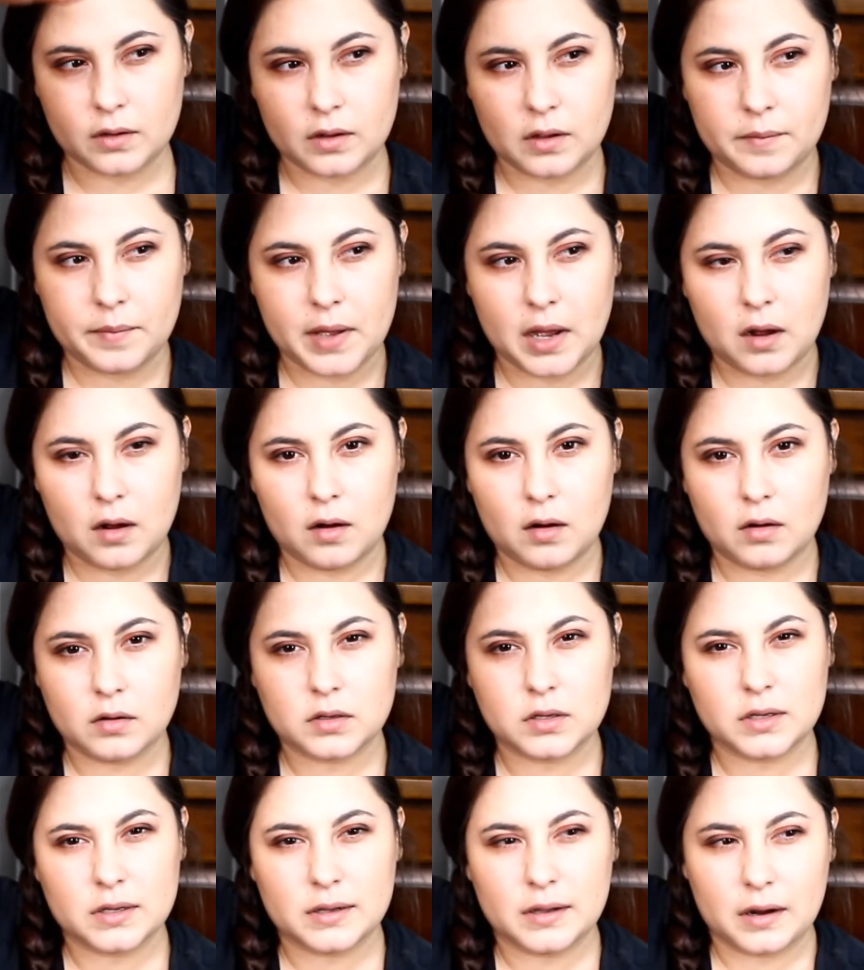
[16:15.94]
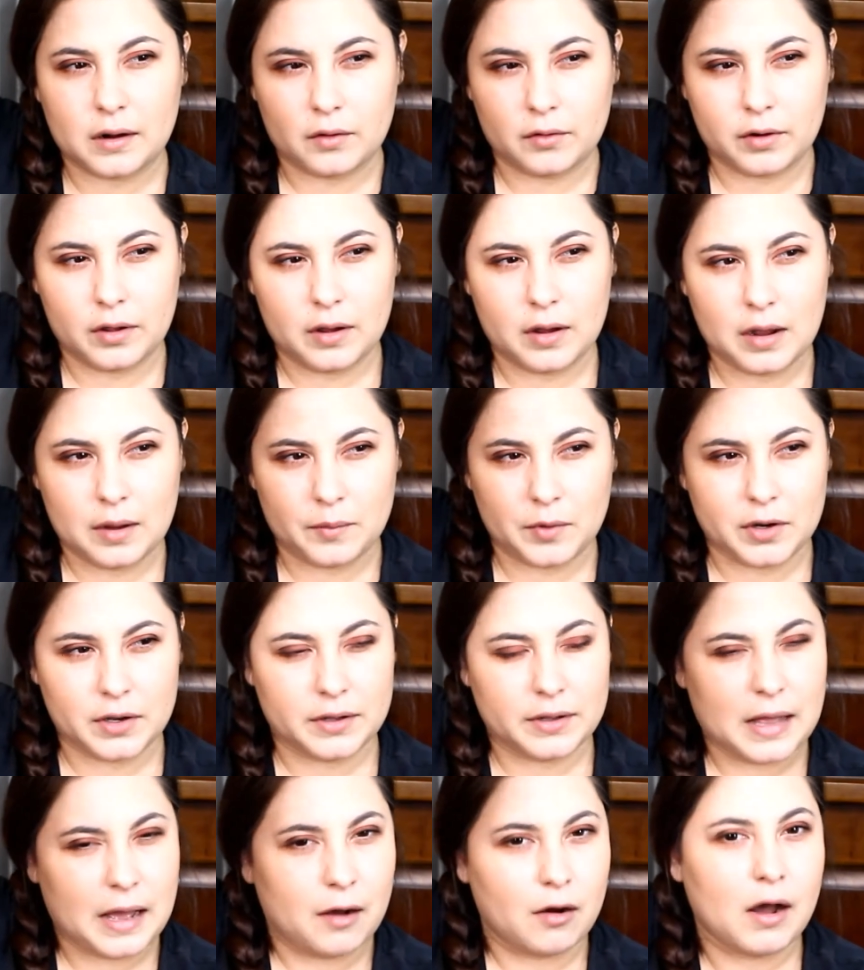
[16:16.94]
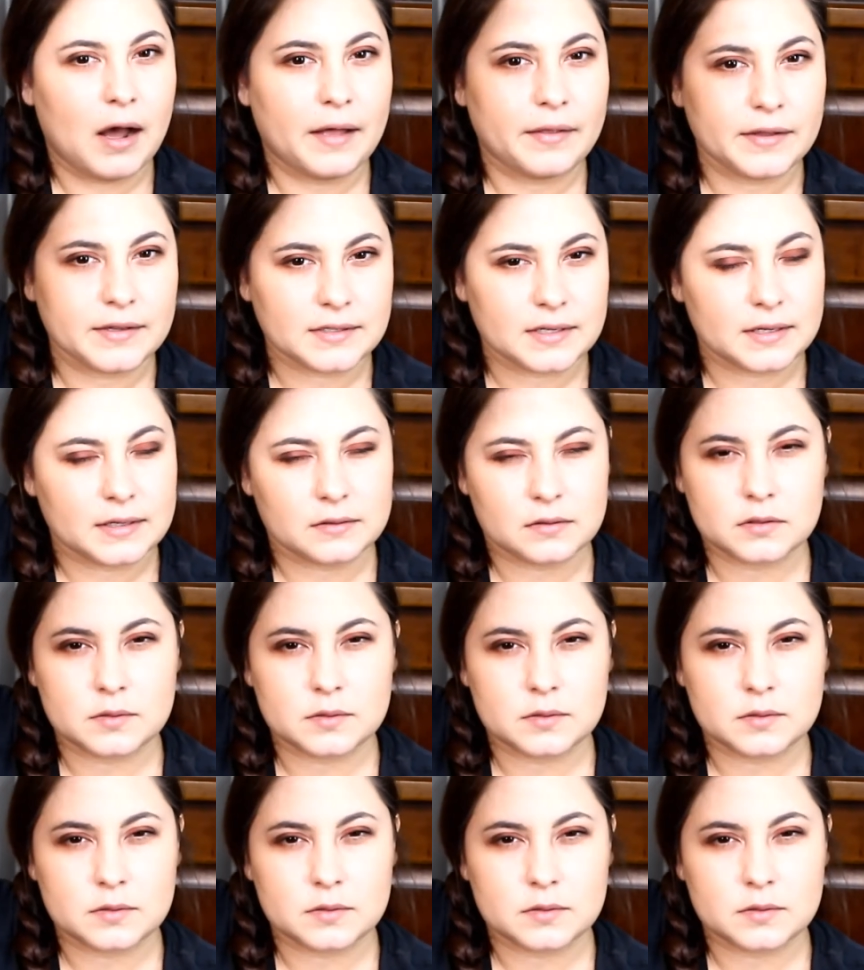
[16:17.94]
about, I don't know how high this is.